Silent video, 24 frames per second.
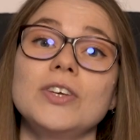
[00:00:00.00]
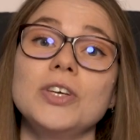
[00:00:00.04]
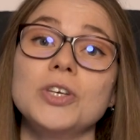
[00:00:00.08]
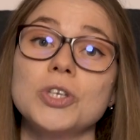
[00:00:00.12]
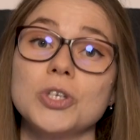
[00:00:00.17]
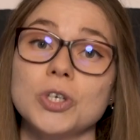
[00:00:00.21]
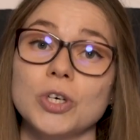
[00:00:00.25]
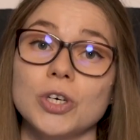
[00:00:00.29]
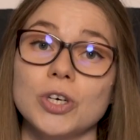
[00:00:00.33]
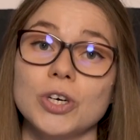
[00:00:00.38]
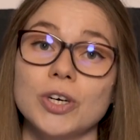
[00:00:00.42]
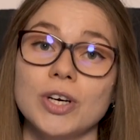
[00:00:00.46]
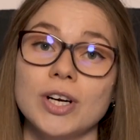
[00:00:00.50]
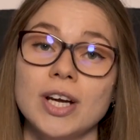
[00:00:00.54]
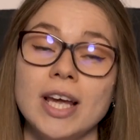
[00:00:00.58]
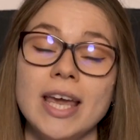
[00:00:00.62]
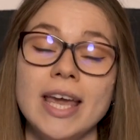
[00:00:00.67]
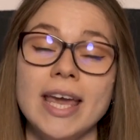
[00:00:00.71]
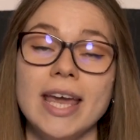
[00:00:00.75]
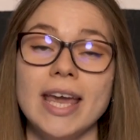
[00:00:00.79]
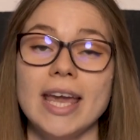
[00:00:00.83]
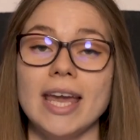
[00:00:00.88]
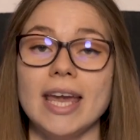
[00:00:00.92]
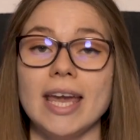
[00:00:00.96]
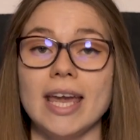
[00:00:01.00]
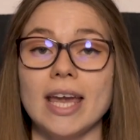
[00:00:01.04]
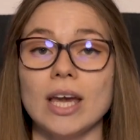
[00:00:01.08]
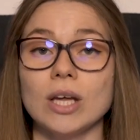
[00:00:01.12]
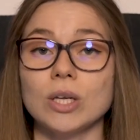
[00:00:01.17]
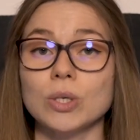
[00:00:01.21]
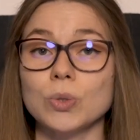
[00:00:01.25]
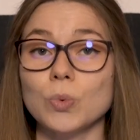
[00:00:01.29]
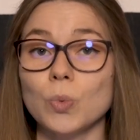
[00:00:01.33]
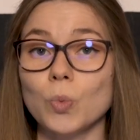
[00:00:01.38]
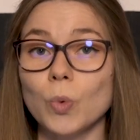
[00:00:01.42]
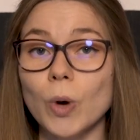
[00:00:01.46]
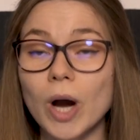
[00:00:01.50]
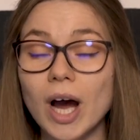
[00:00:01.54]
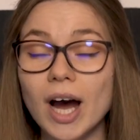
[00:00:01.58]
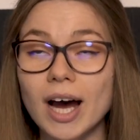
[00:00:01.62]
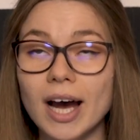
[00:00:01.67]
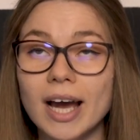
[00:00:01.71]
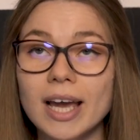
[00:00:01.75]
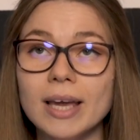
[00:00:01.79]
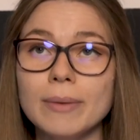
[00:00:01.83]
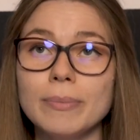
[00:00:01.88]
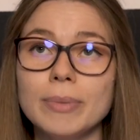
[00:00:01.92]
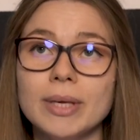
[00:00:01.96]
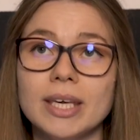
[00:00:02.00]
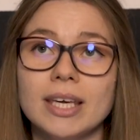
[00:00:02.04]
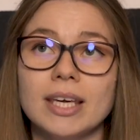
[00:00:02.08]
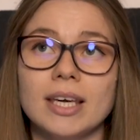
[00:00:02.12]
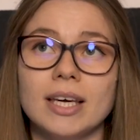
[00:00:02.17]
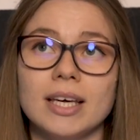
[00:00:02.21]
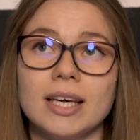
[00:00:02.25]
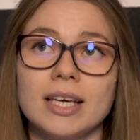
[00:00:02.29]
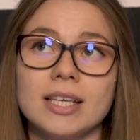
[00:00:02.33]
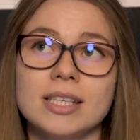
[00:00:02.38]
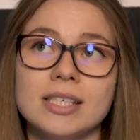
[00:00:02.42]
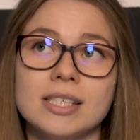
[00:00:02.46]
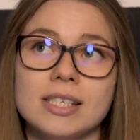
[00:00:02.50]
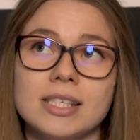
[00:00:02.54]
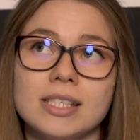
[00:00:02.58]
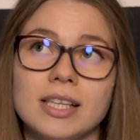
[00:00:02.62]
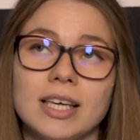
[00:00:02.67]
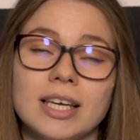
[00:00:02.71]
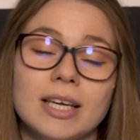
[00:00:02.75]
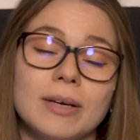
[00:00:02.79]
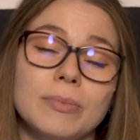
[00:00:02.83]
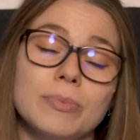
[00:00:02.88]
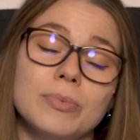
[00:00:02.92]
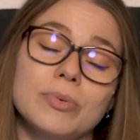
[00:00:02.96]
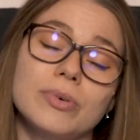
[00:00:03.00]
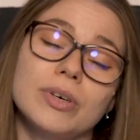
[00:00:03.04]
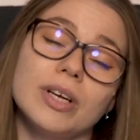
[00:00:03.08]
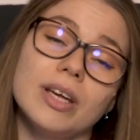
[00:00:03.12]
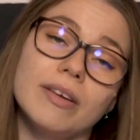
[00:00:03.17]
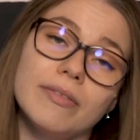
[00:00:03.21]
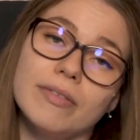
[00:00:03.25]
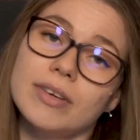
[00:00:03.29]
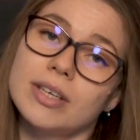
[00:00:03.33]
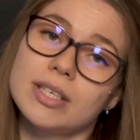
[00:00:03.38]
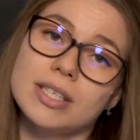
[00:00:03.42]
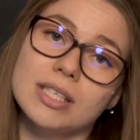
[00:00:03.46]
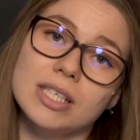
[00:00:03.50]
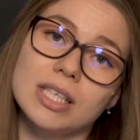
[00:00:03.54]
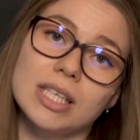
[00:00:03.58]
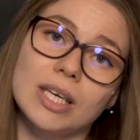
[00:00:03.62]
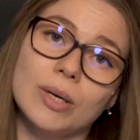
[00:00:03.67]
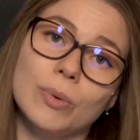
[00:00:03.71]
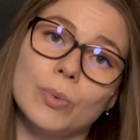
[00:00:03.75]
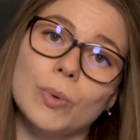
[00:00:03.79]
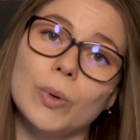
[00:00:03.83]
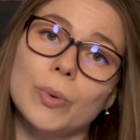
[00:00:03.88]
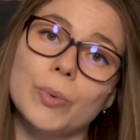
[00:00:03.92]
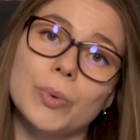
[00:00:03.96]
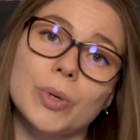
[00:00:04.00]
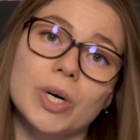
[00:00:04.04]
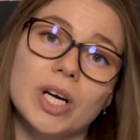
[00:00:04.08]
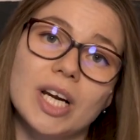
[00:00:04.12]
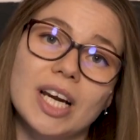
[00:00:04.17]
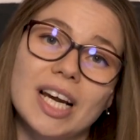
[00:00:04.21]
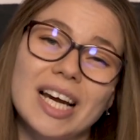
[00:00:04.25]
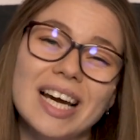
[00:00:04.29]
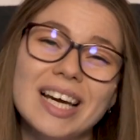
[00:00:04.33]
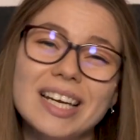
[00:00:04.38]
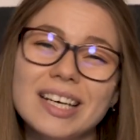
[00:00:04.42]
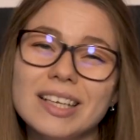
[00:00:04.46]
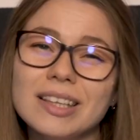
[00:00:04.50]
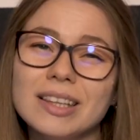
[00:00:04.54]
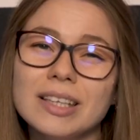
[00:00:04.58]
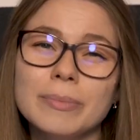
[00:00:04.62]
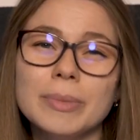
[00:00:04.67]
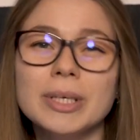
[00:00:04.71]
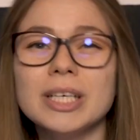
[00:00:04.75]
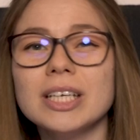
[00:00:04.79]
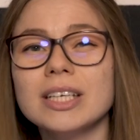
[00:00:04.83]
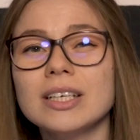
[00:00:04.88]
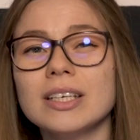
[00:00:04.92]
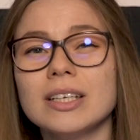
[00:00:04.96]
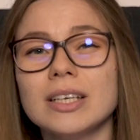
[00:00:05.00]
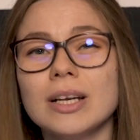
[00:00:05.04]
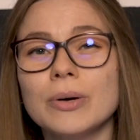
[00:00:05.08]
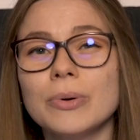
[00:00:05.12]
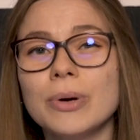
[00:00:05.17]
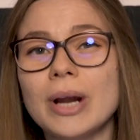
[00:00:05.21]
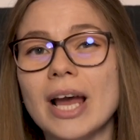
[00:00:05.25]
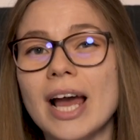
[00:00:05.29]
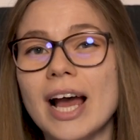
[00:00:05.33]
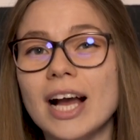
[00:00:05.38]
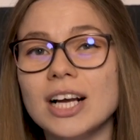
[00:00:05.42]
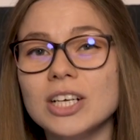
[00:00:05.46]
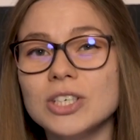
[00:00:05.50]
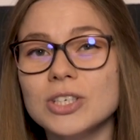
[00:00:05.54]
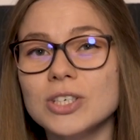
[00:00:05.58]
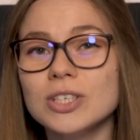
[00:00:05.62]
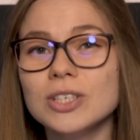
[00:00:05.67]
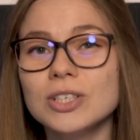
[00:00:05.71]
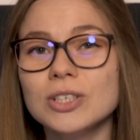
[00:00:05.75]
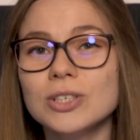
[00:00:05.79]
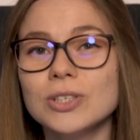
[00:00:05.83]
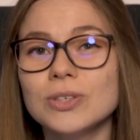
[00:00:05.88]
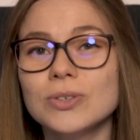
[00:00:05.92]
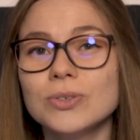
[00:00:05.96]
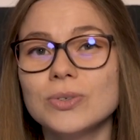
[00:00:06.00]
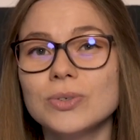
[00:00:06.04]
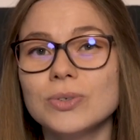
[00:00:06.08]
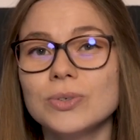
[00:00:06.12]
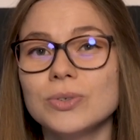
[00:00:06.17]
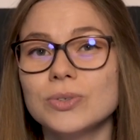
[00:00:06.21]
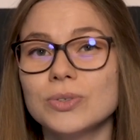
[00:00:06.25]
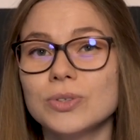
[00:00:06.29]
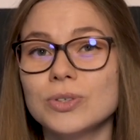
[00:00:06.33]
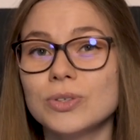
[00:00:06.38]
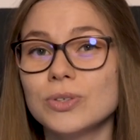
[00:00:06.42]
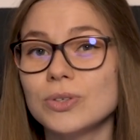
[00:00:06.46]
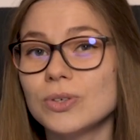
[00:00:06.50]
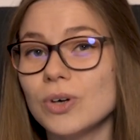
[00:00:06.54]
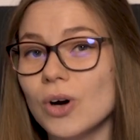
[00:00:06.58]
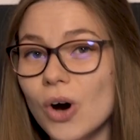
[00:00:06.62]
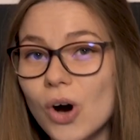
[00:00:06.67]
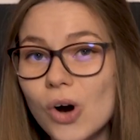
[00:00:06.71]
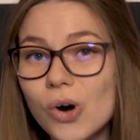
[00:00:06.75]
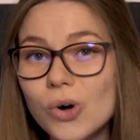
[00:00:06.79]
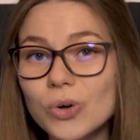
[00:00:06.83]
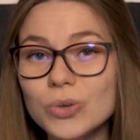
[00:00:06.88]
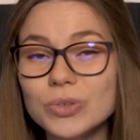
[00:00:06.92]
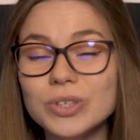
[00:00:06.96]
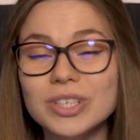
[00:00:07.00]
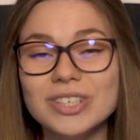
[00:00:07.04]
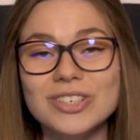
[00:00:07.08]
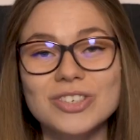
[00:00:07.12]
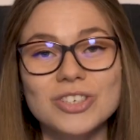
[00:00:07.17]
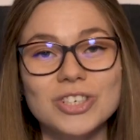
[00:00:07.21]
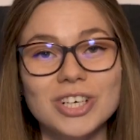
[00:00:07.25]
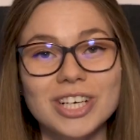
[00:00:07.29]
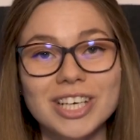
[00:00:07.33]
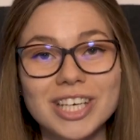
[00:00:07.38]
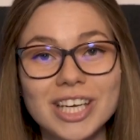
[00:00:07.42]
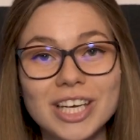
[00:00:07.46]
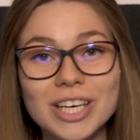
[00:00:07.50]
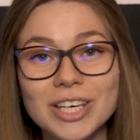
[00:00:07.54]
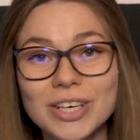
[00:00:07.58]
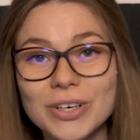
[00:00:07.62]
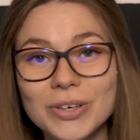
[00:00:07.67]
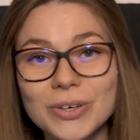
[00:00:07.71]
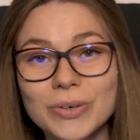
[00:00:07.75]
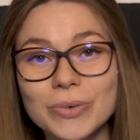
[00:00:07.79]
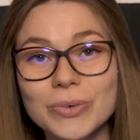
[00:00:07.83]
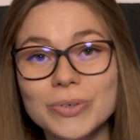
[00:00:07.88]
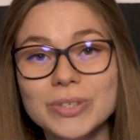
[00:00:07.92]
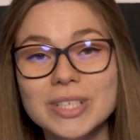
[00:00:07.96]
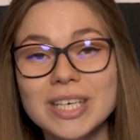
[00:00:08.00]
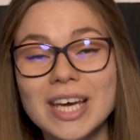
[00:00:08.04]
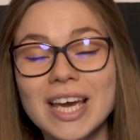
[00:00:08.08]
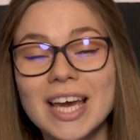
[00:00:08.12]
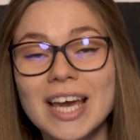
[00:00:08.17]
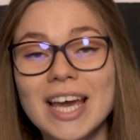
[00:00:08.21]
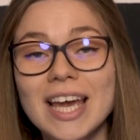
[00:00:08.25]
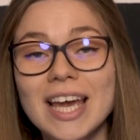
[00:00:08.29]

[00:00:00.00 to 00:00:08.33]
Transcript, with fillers: feature. And why? Because like previously, we were kind of limited in our action due to old and junky code.